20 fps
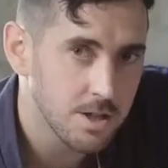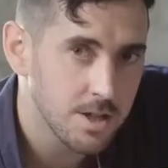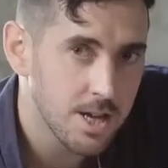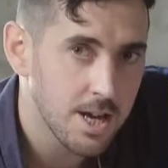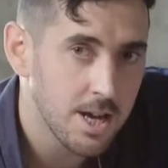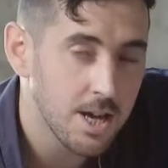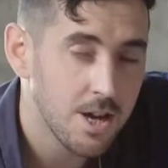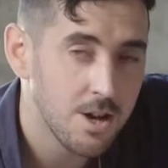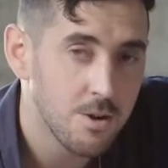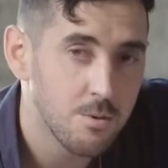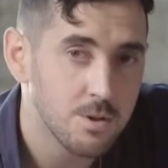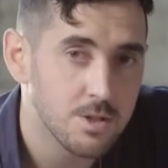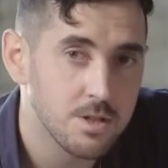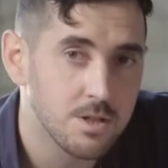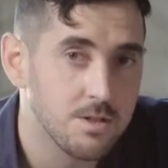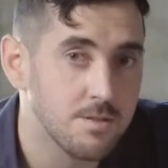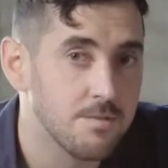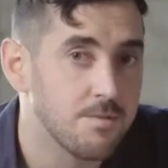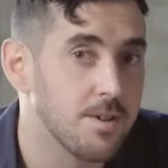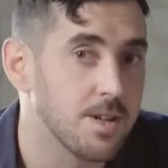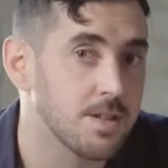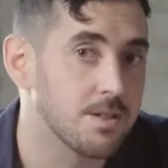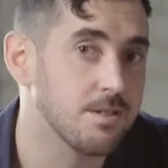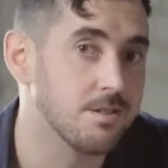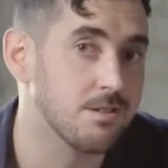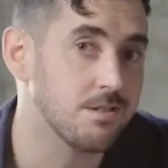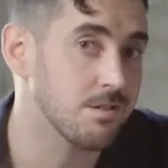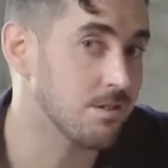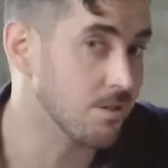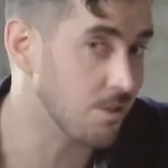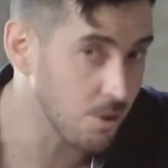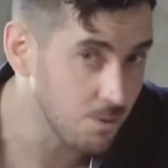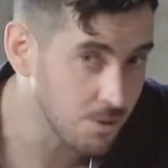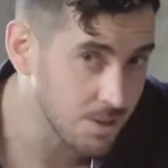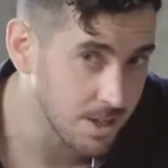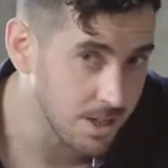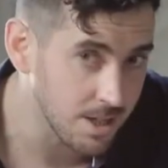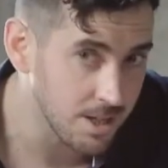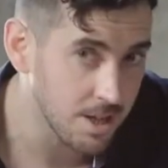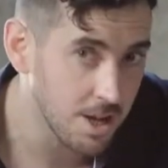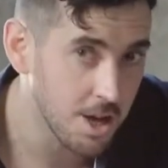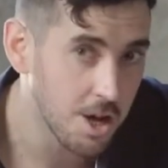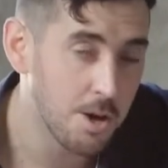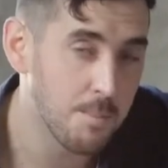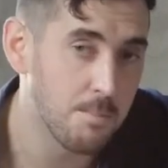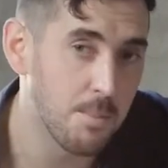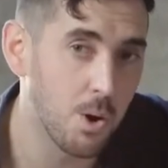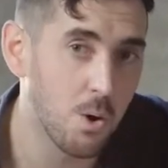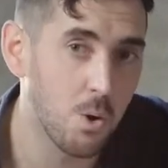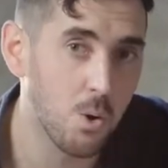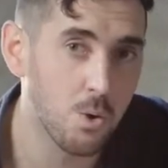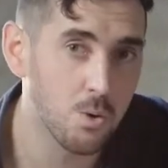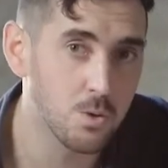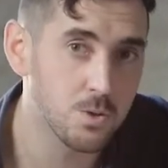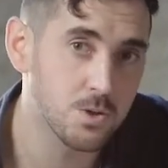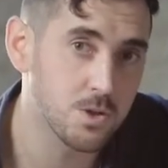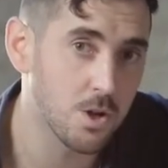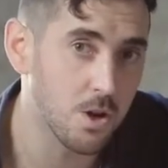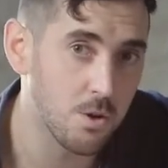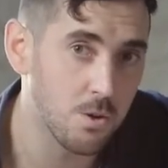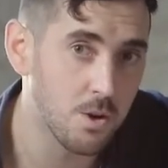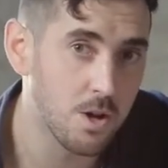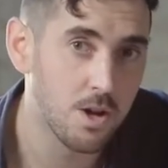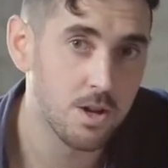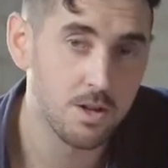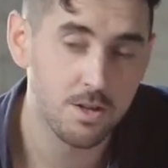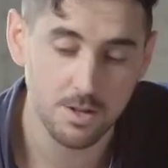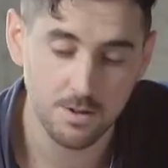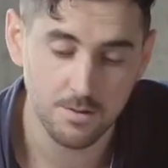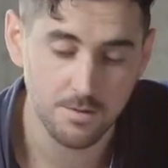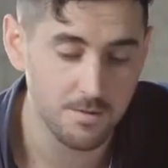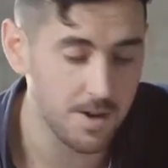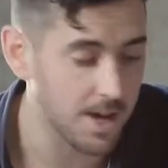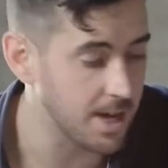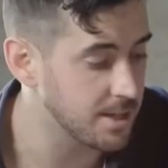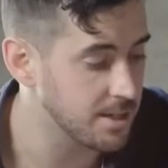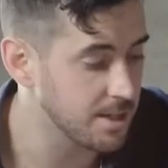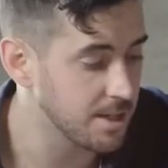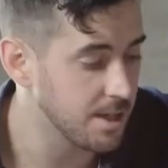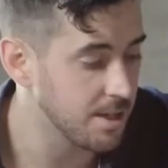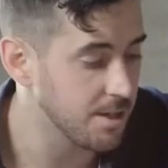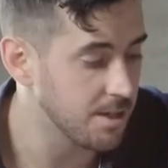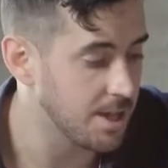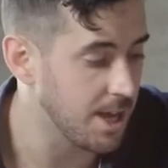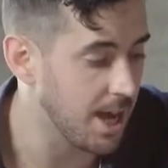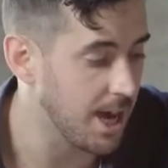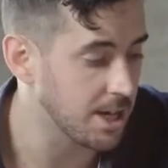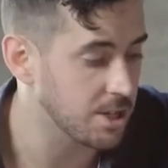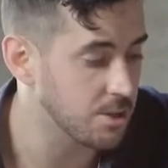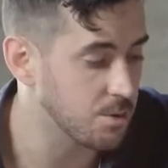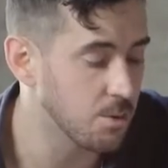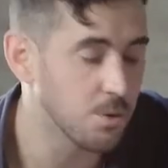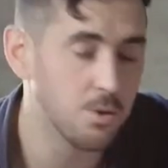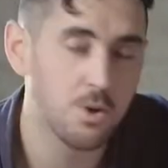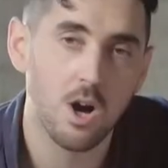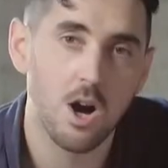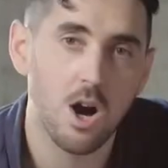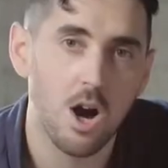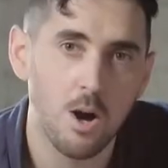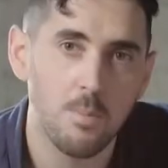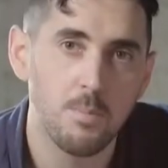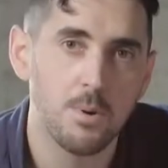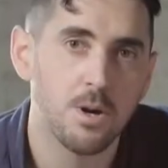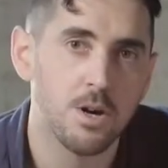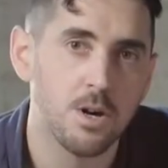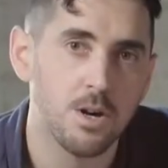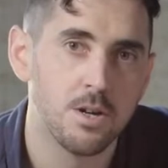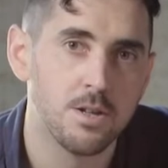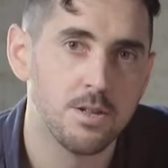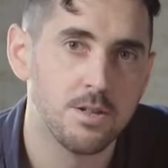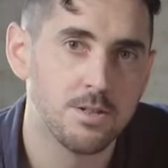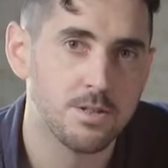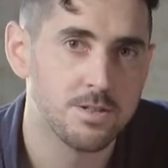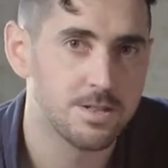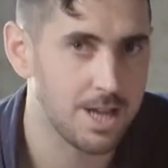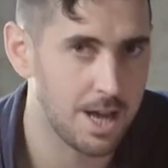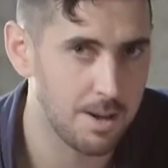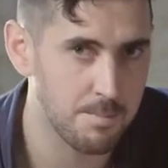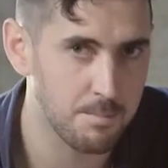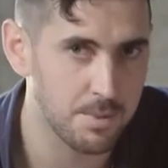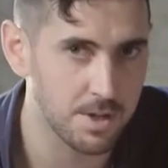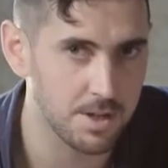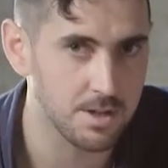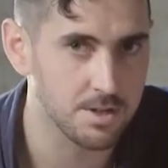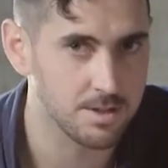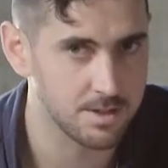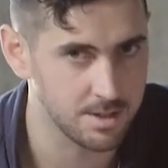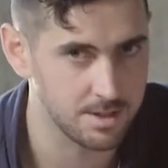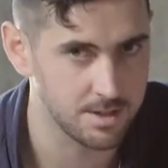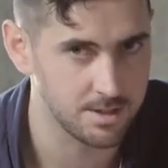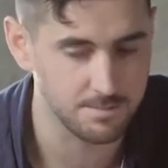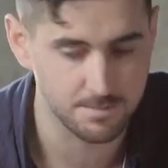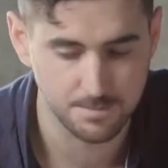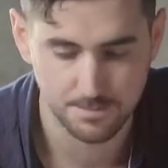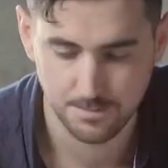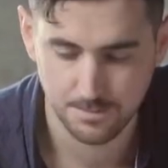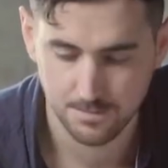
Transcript: there, which can affect the dosing, but also can affect the actual upper tamping system.